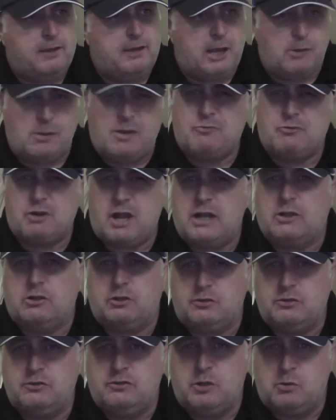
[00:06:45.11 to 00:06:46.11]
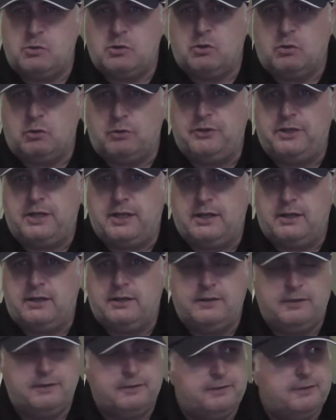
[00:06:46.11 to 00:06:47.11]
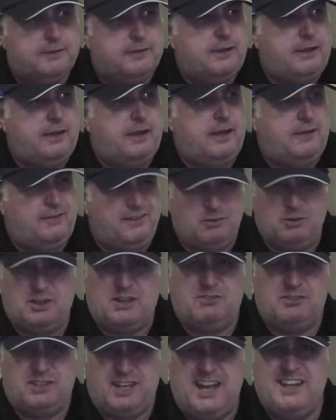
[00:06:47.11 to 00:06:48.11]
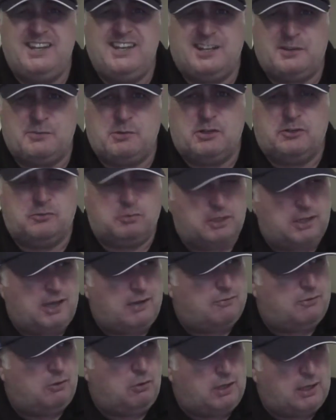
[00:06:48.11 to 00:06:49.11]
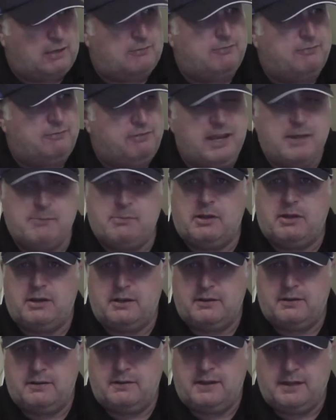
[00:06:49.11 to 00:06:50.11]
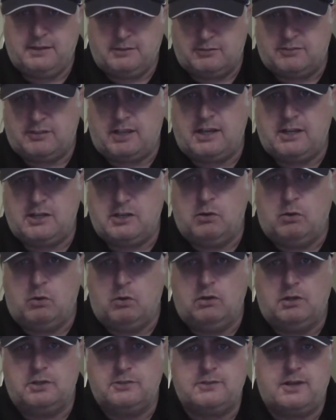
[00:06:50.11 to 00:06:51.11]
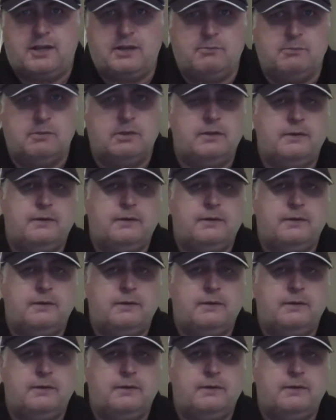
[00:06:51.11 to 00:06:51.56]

However, I couldn't do it all day. I think it would give us a headache, to be honest with you, having all that vapour inside you all the time.